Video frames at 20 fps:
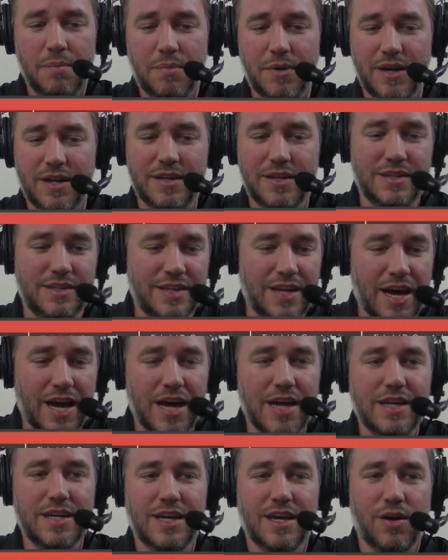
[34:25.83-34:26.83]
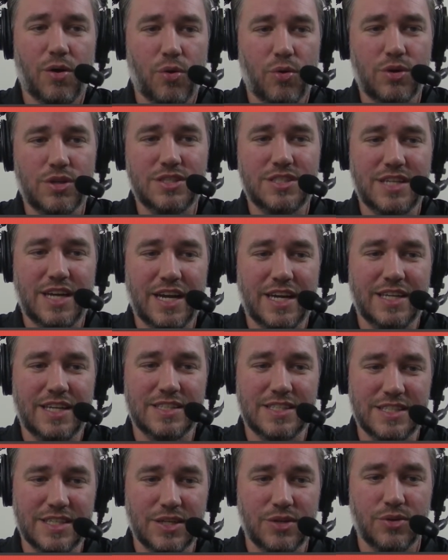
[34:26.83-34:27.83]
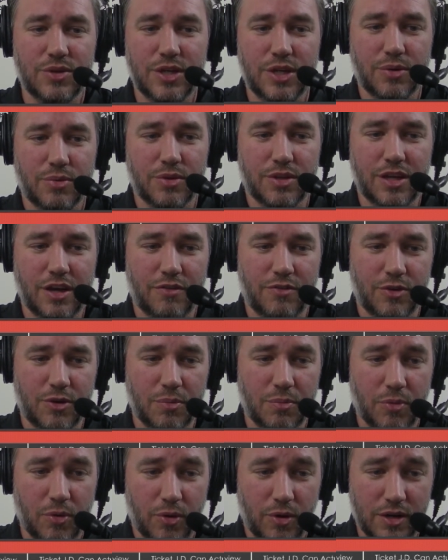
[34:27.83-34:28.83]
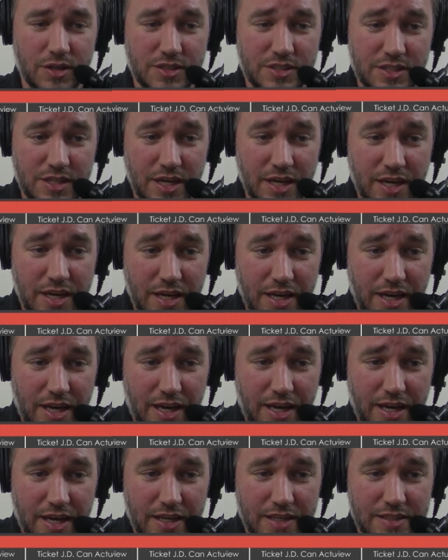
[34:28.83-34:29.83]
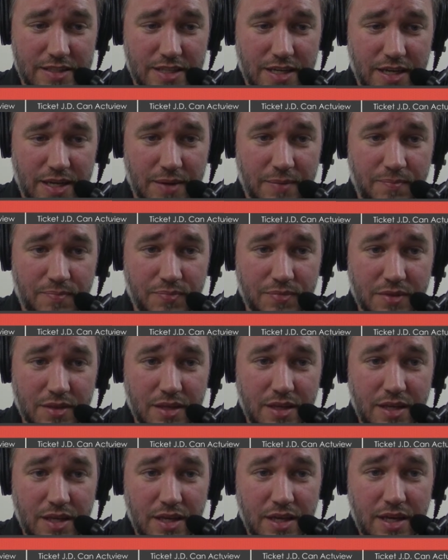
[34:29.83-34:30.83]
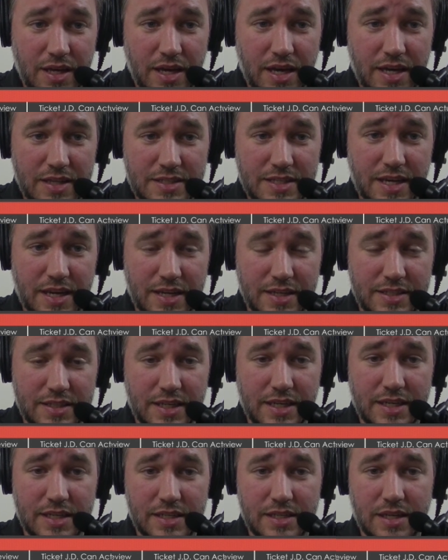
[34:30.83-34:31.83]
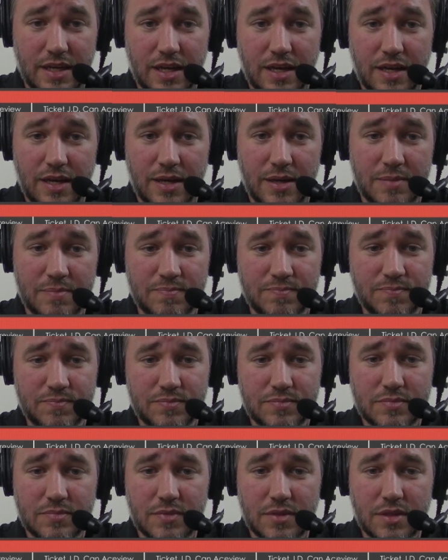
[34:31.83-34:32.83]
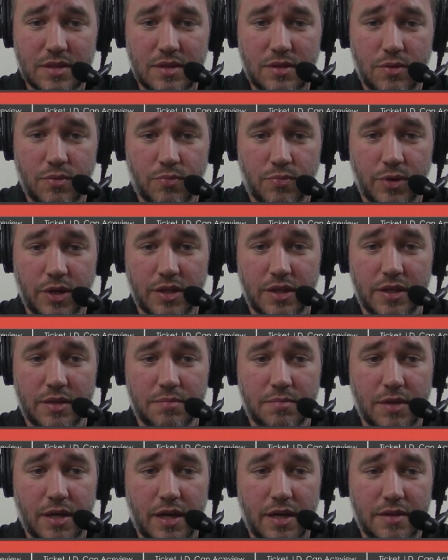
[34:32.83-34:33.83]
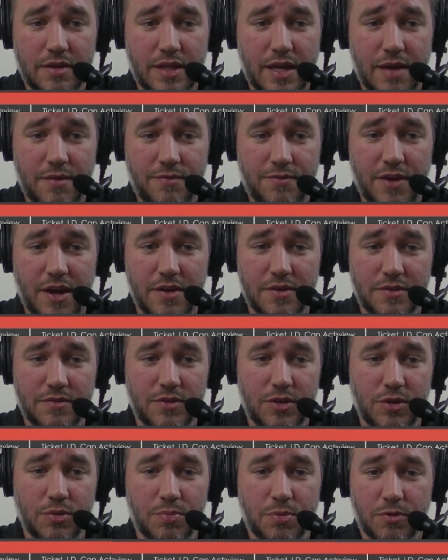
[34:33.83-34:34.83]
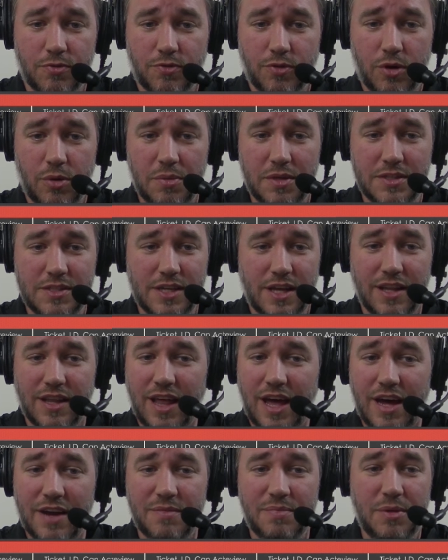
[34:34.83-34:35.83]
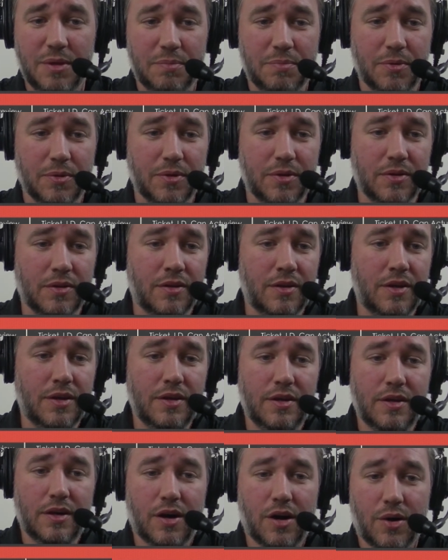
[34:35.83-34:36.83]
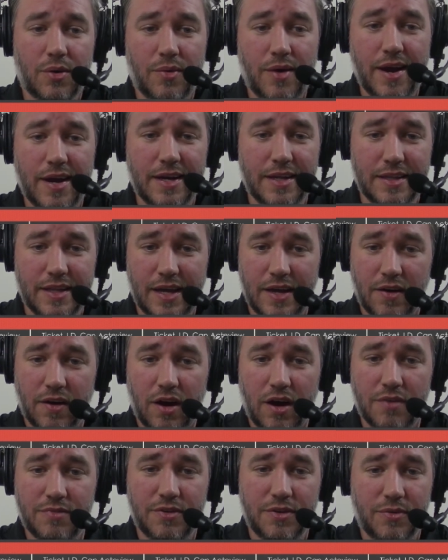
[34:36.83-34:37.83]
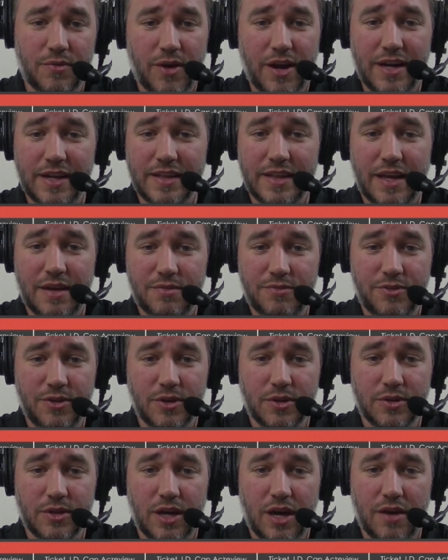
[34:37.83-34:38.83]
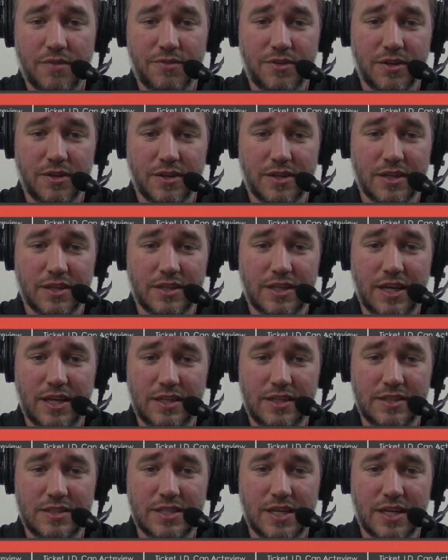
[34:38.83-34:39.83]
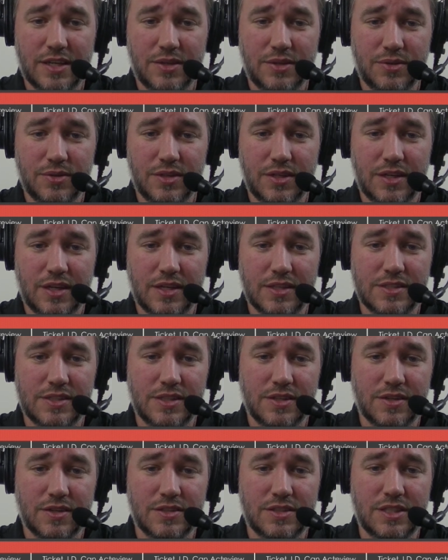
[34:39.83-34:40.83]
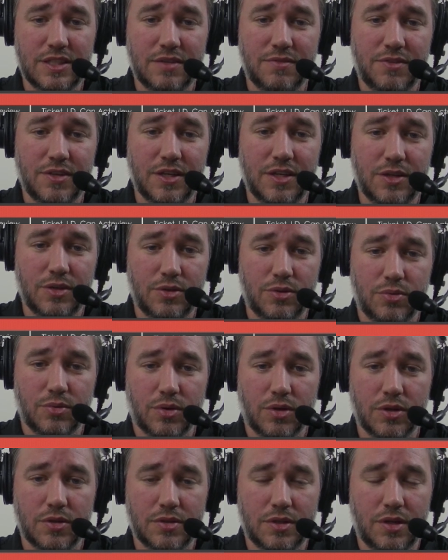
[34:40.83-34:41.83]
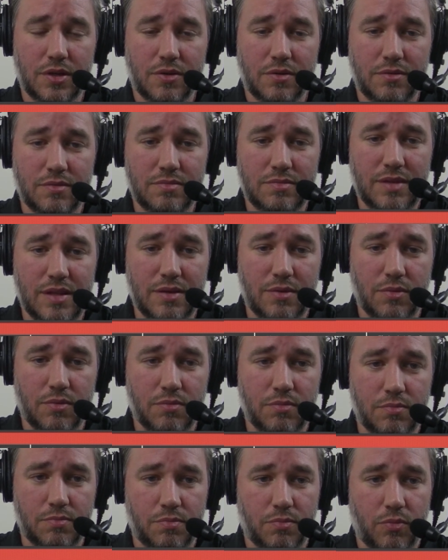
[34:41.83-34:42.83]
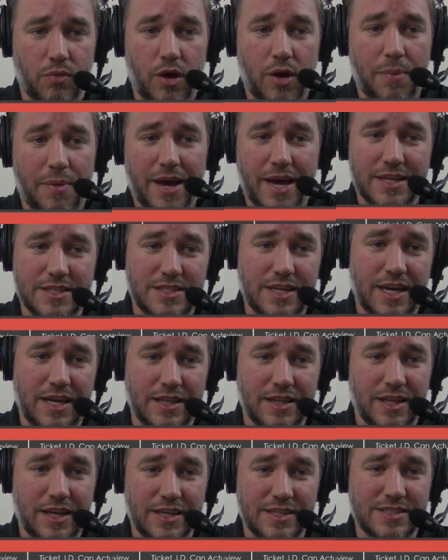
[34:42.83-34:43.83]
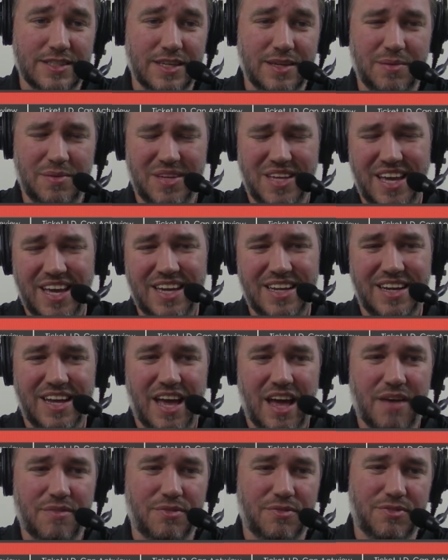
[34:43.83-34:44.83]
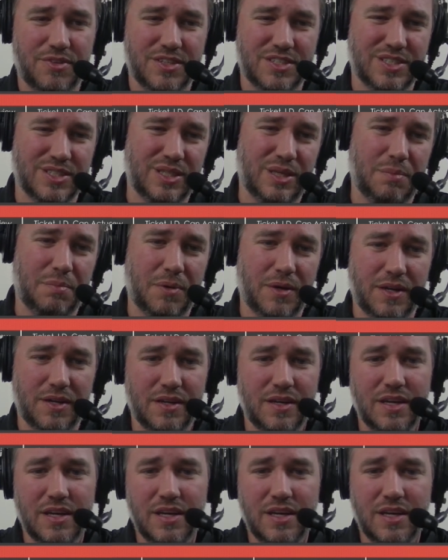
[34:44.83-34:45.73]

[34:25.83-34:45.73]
but not a horse that I can single here with Governor Morris. And Ete Indian, really, that Fountain of Youth performance, a lot of people are writing that off and writing that field off. You look at Candy Tycoon and as seen on TV, who were well past 8 lengths. I mean 8.5 officially, but